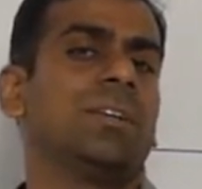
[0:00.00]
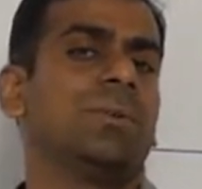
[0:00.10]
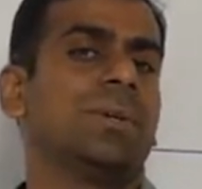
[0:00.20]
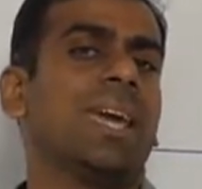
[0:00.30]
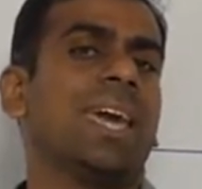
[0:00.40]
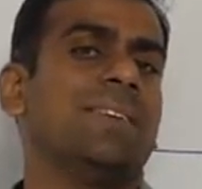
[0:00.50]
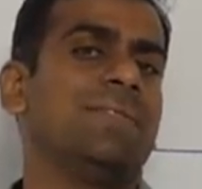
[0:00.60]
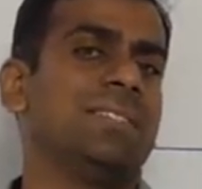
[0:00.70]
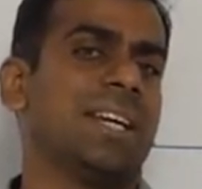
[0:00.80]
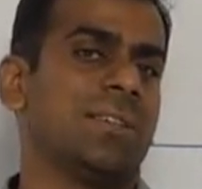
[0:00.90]
You
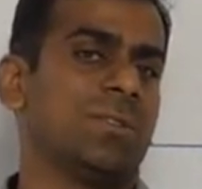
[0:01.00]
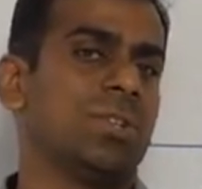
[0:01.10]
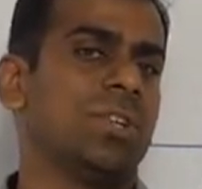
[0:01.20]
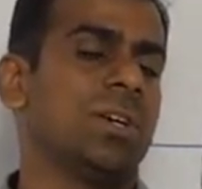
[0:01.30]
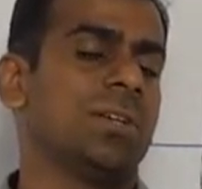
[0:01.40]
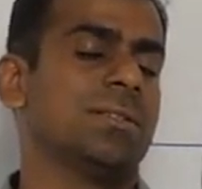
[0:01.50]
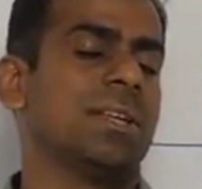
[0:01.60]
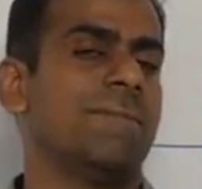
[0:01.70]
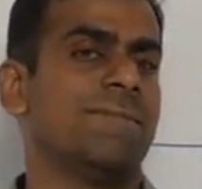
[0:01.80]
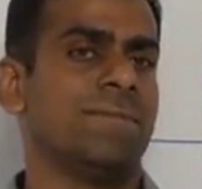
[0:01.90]
gave check to your
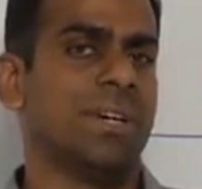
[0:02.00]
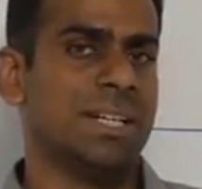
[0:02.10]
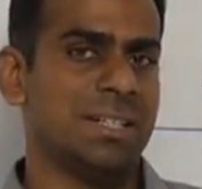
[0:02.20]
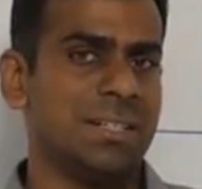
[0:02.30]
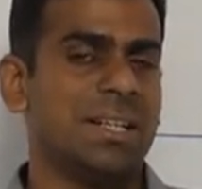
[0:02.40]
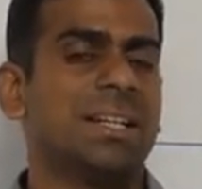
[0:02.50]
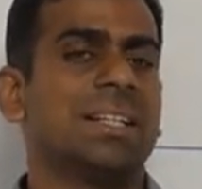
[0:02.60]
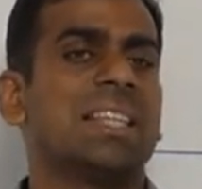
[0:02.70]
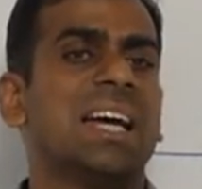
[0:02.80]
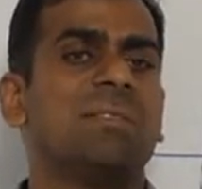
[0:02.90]
someone.
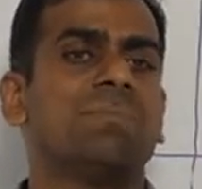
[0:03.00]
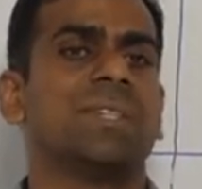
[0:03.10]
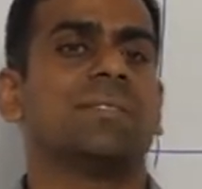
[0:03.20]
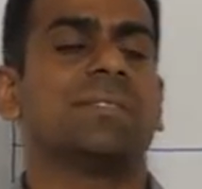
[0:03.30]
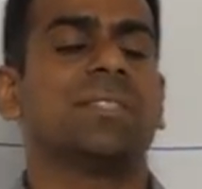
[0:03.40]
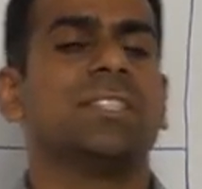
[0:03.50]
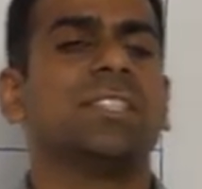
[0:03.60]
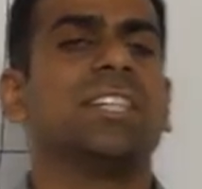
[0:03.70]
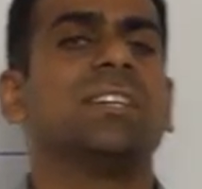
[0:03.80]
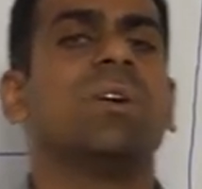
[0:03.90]
That
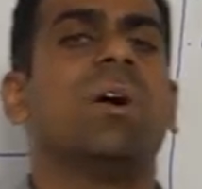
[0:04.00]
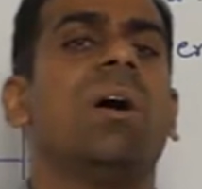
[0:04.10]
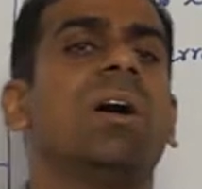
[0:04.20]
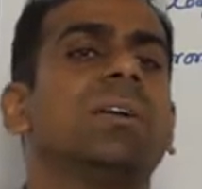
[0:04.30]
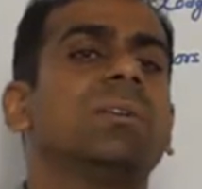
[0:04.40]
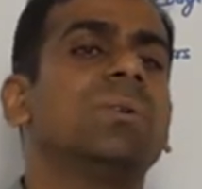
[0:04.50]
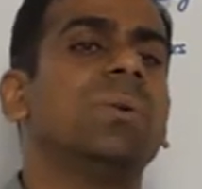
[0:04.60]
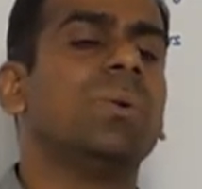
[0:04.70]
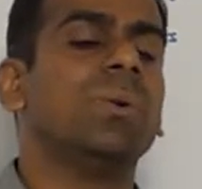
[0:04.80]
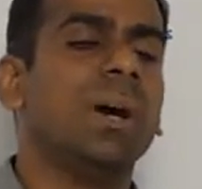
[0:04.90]
person did not
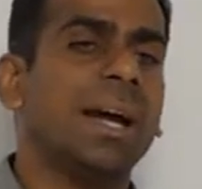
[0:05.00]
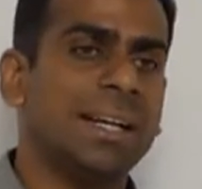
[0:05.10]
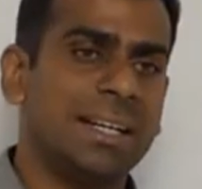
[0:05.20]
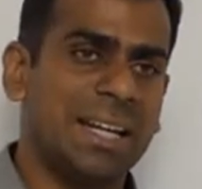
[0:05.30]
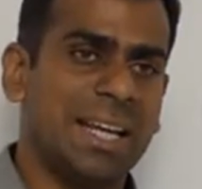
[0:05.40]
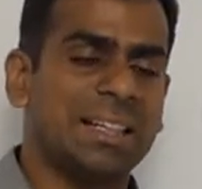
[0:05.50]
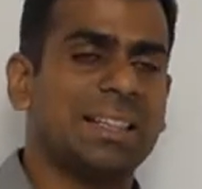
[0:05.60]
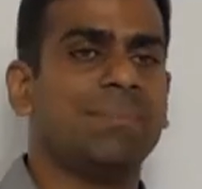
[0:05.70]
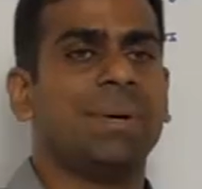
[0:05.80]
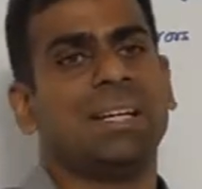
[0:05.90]
go and take
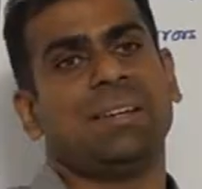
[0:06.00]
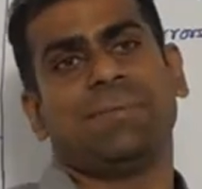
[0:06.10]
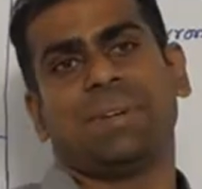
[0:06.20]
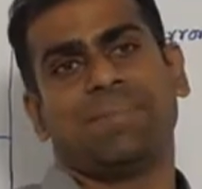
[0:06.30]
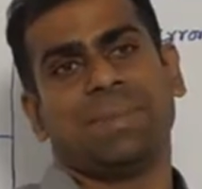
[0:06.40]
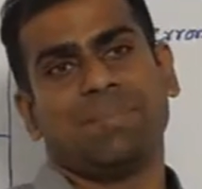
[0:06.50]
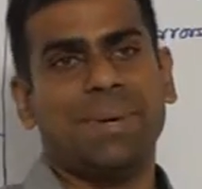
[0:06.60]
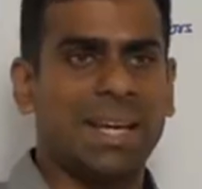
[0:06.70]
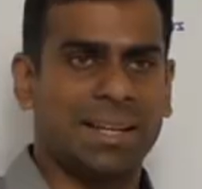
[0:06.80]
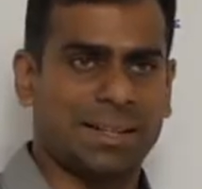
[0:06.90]
the money from the
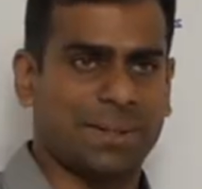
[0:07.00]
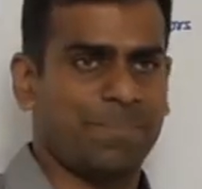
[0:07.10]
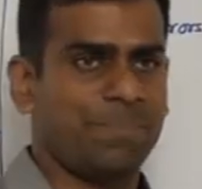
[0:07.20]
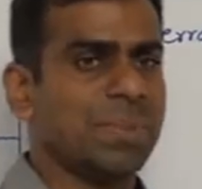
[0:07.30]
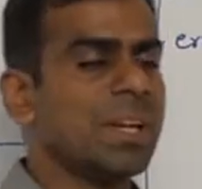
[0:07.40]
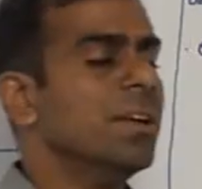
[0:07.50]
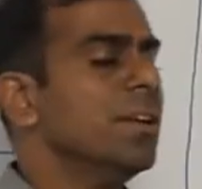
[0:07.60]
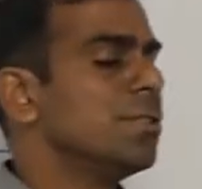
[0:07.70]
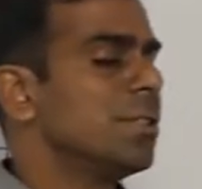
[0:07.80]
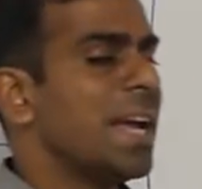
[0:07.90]
bank.
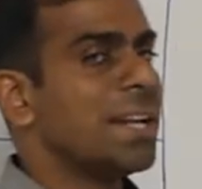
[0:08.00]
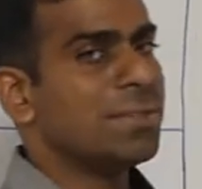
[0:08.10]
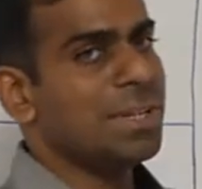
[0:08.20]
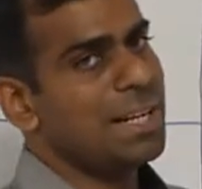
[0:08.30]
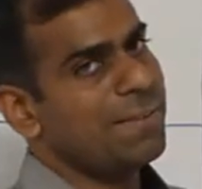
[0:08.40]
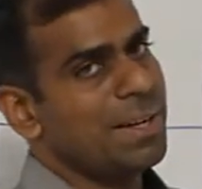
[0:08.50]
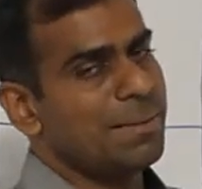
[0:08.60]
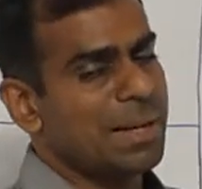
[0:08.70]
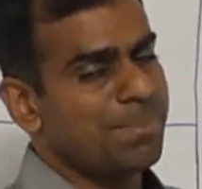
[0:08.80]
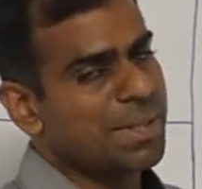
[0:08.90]
So naturally
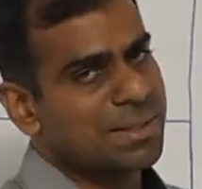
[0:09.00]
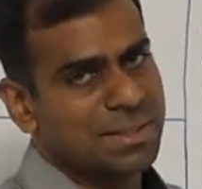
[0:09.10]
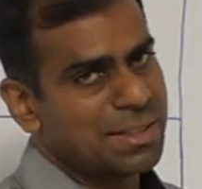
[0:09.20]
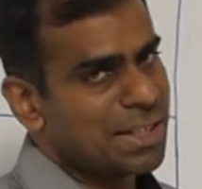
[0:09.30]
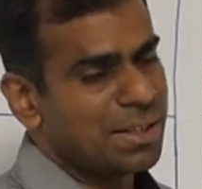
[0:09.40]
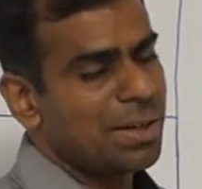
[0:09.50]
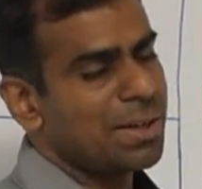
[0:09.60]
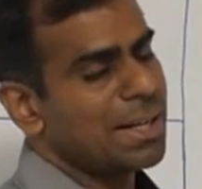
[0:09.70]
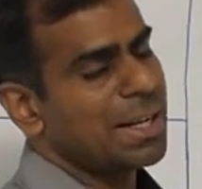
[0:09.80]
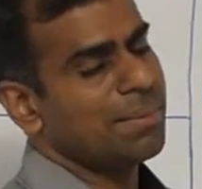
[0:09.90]
when that person did
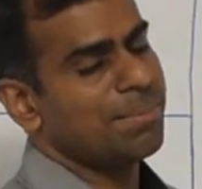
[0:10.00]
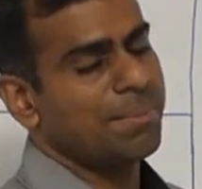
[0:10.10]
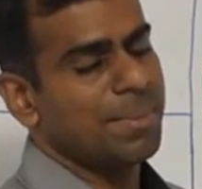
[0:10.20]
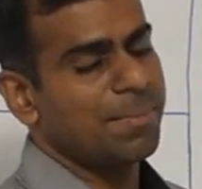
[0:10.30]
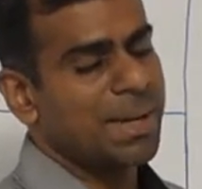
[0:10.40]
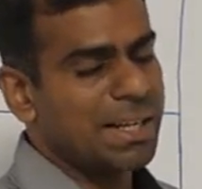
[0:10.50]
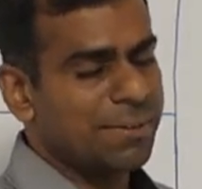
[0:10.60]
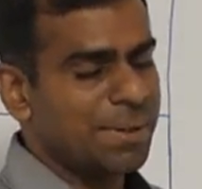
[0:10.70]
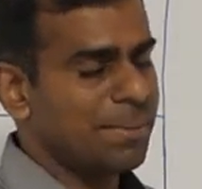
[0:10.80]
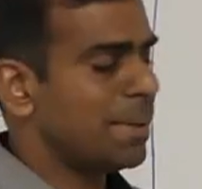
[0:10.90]
not take money
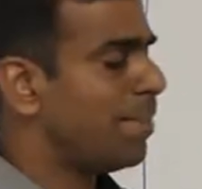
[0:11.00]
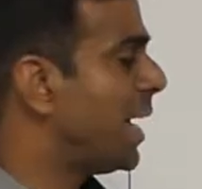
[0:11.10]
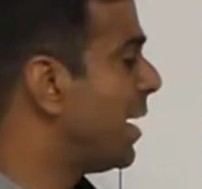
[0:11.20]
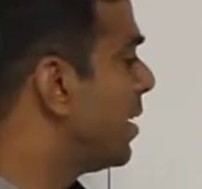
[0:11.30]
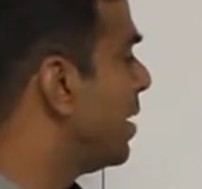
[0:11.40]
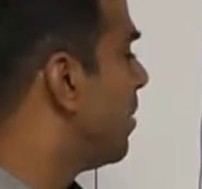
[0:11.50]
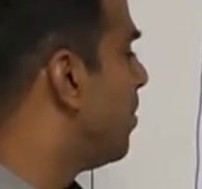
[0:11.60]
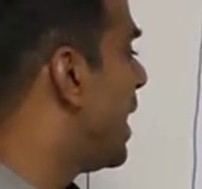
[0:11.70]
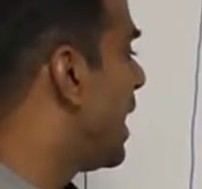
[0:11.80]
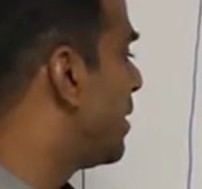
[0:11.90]
from the bank,
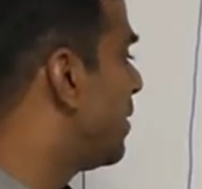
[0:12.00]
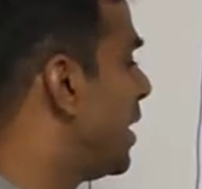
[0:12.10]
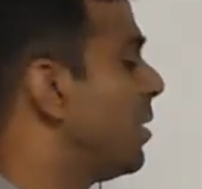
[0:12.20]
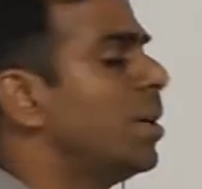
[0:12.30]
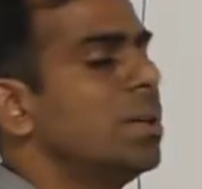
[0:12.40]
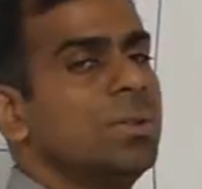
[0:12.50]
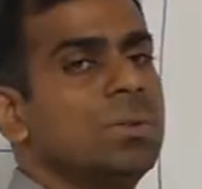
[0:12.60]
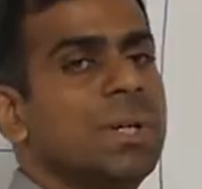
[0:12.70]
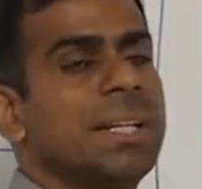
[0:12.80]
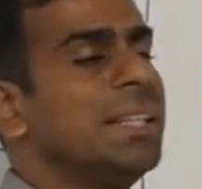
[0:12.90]
bank will not
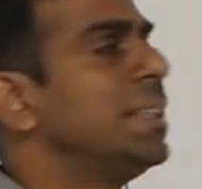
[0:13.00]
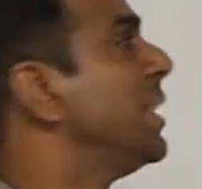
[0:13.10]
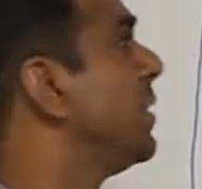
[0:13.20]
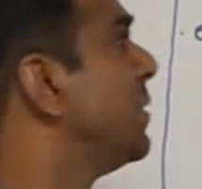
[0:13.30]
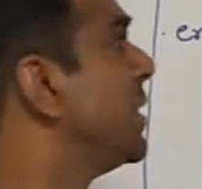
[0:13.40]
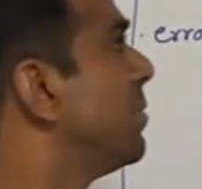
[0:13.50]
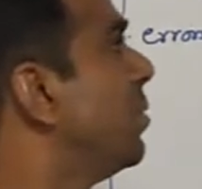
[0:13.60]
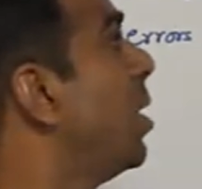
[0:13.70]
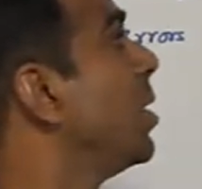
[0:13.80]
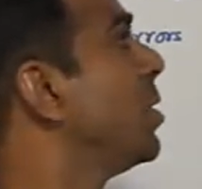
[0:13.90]
do anything with
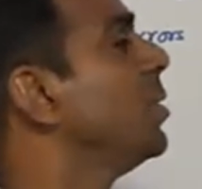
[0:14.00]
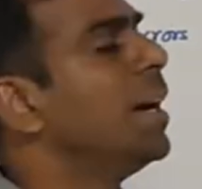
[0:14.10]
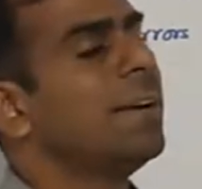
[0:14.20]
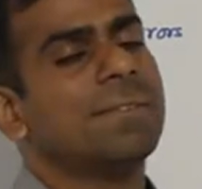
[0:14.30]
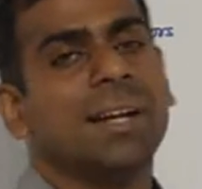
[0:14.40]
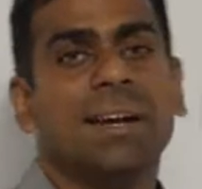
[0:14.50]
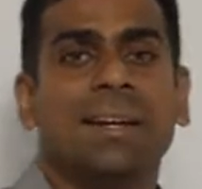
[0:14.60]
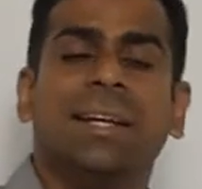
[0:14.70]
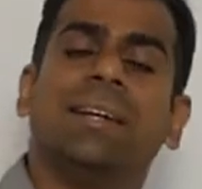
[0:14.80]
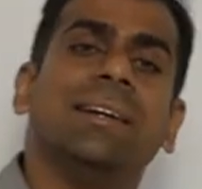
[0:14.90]
what you have
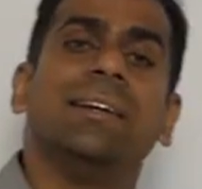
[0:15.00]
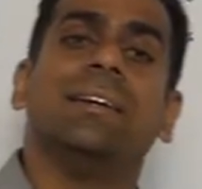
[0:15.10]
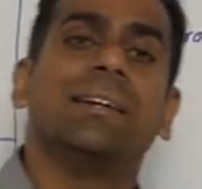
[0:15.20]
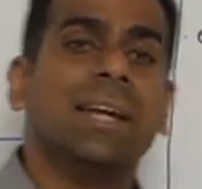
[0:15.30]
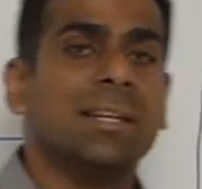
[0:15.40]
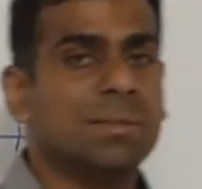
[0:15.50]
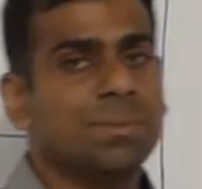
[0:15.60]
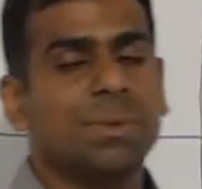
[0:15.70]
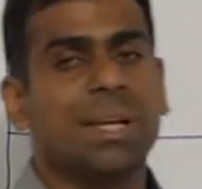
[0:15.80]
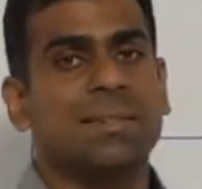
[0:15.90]
done in cash
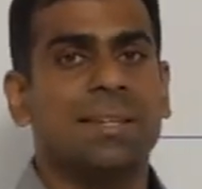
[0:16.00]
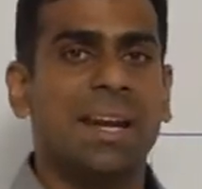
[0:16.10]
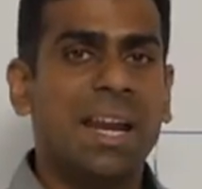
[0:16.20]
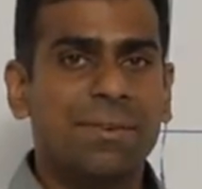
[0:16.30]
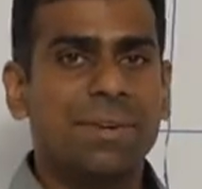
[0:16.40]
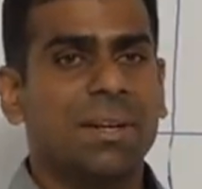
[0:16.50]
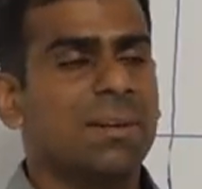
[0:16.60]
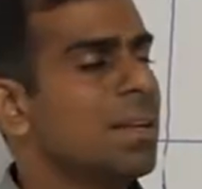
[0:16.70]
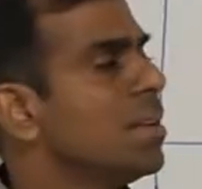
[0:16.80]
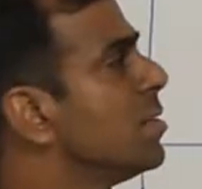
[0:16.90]
book as an entry.
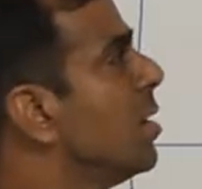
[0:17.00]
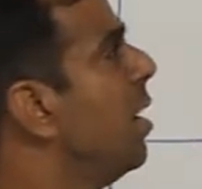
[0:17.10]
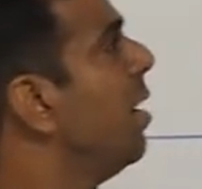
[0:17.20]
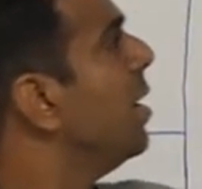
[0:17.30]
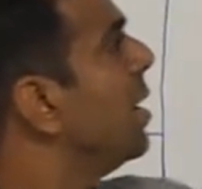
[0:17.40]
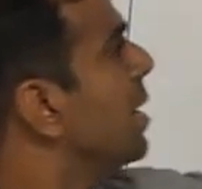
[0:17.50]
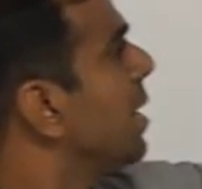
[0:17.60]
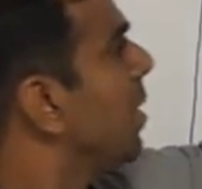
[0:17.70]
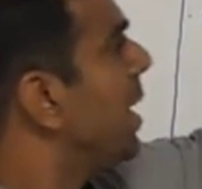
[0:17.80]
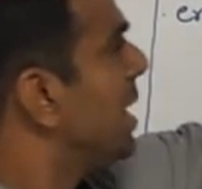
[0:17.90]
So
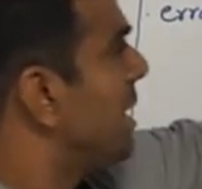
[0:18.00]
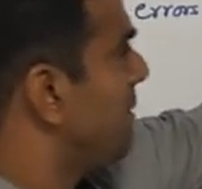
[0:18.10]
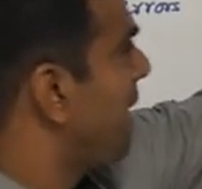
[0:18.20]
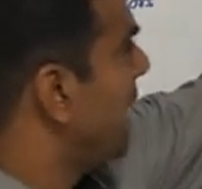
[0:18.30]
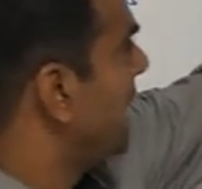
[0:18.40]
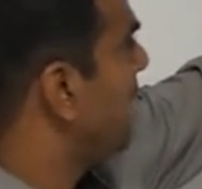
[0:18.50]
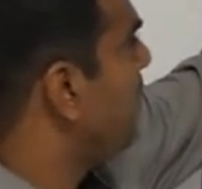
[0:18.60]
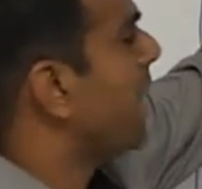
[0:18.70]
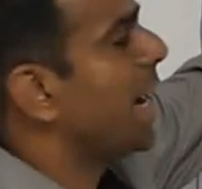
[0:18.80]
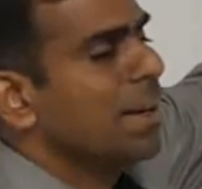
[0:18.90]
now let us find the
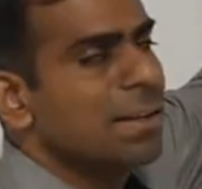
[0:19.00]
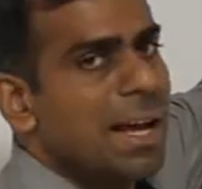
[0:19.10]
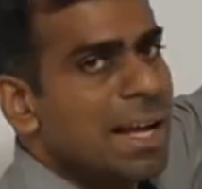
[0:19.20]
impact.